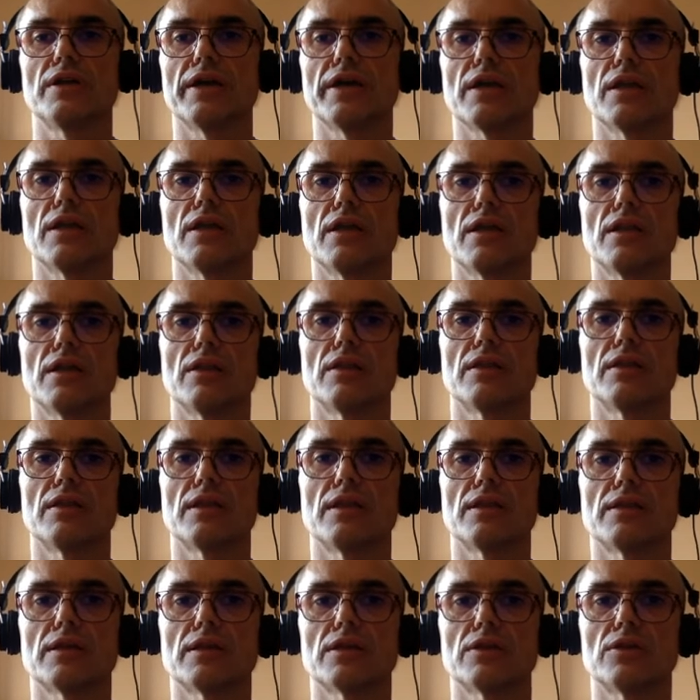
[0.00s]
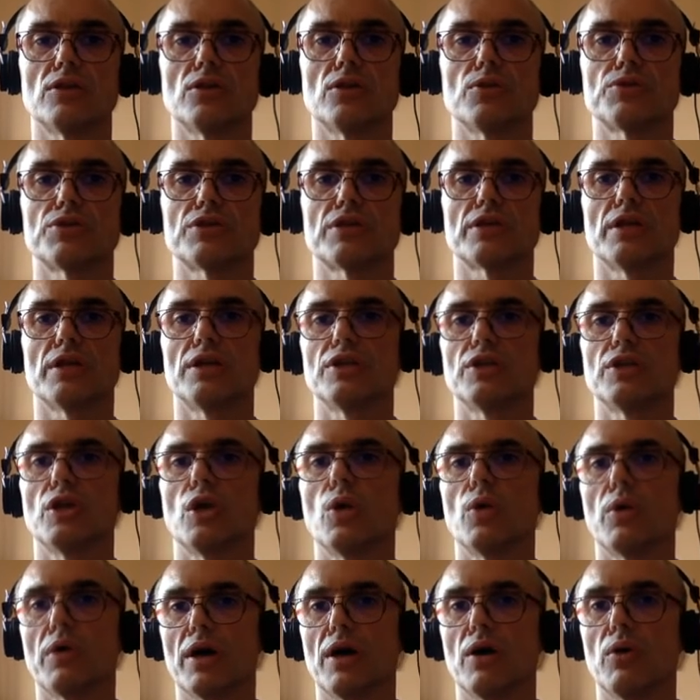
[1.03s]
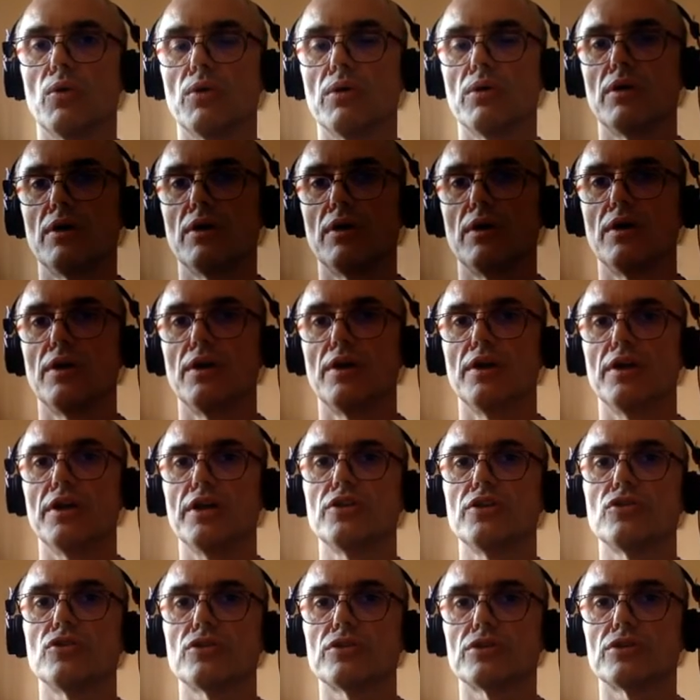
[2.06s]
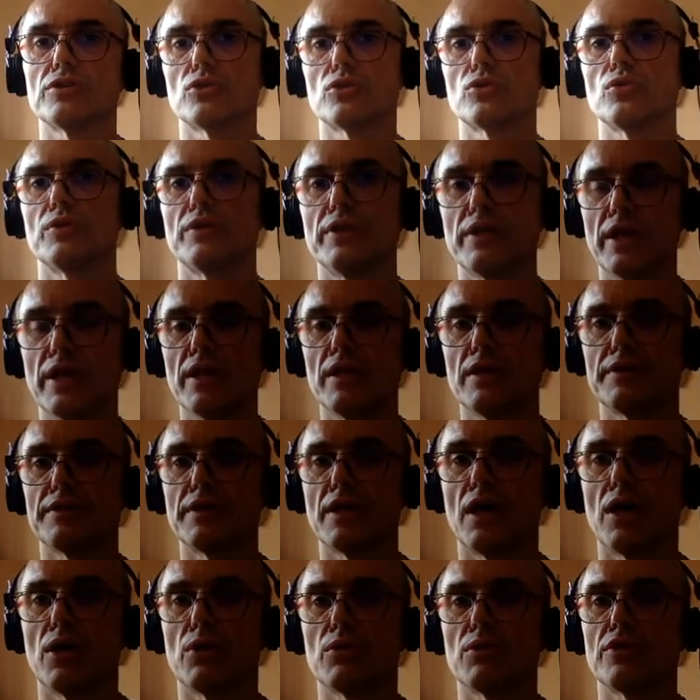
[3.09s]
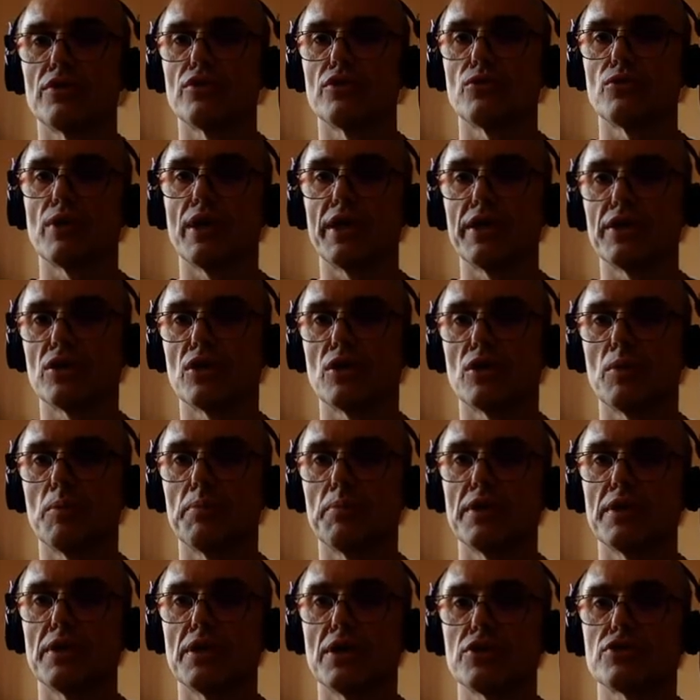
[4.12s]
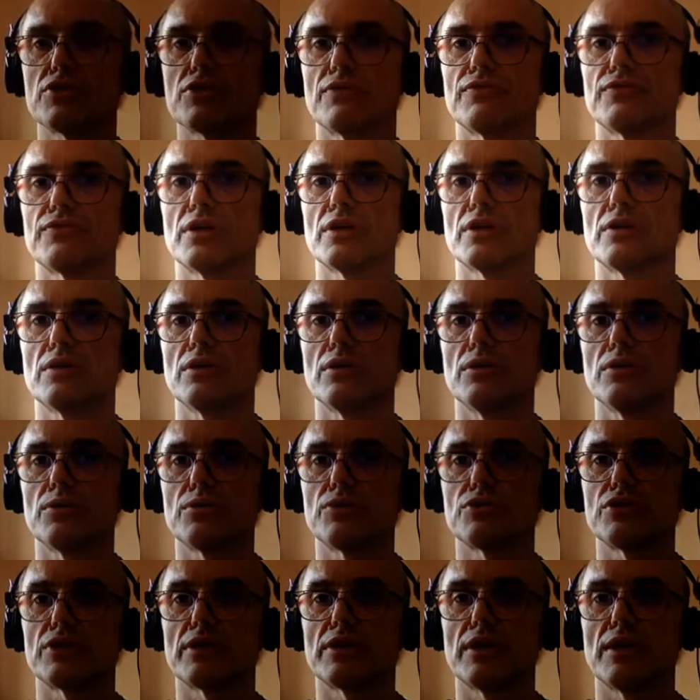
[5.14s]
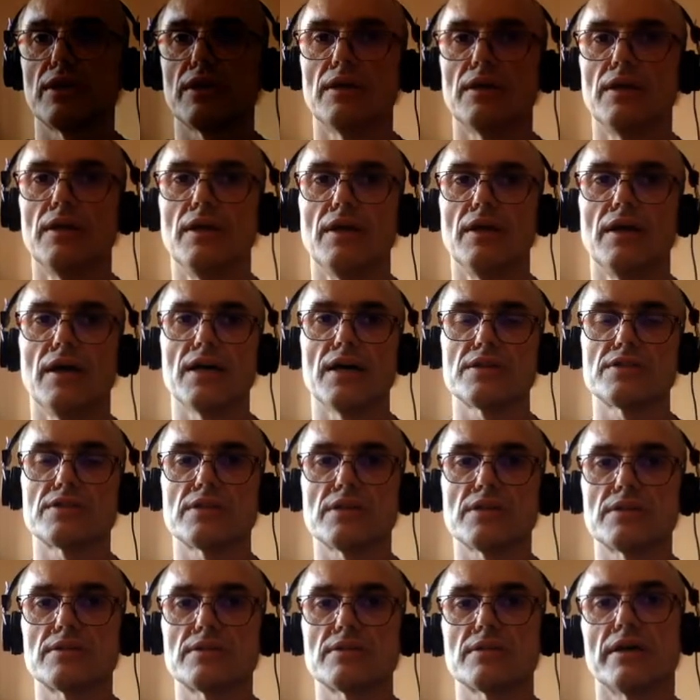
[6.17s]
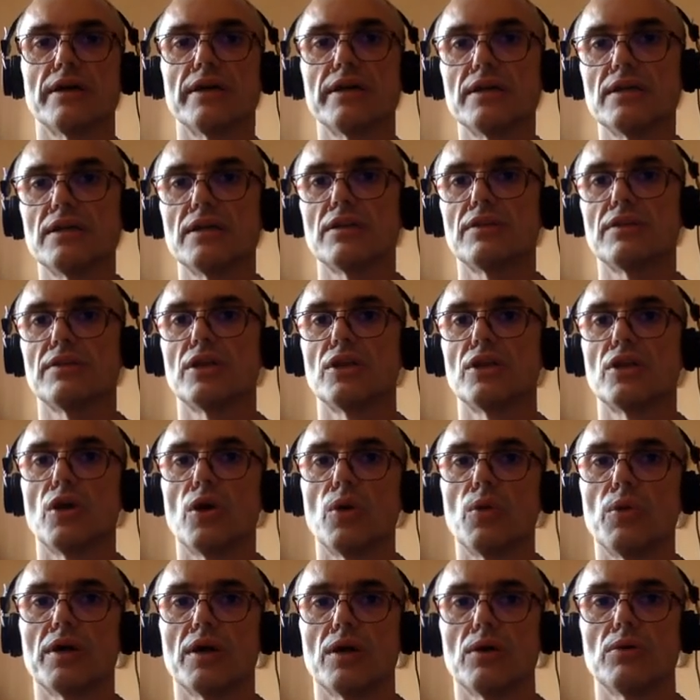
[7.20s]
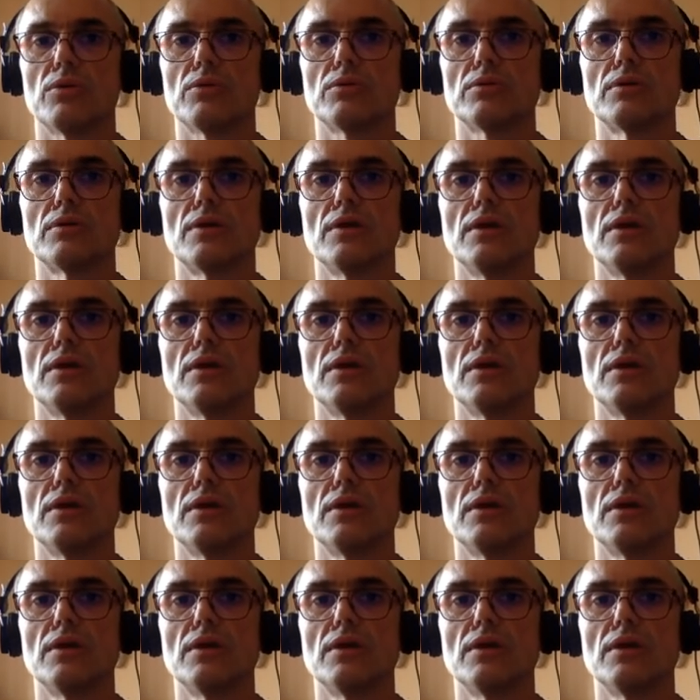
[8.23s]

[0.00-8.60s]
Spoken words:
I need the technological know-how. In order to nail down the right combination of technological assets, I need the know-how.